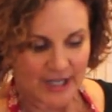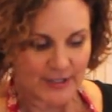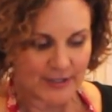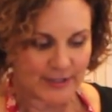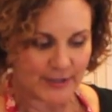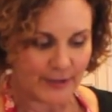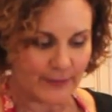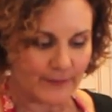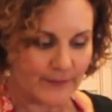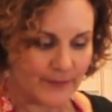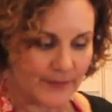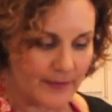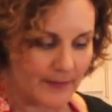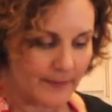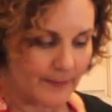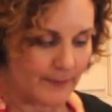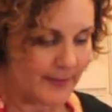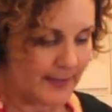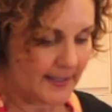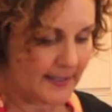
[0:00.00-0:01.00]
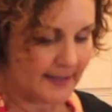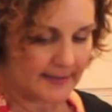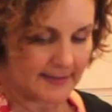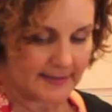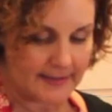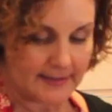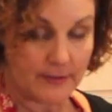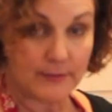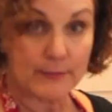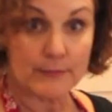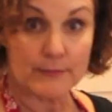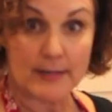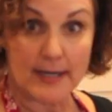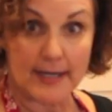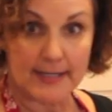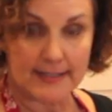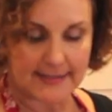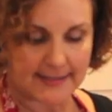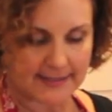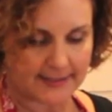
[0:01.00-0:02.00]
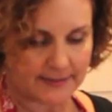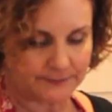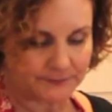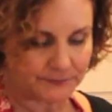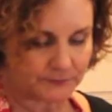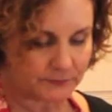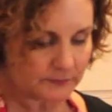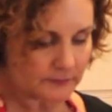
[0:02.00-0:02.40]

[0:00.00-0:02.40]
So beans, rice.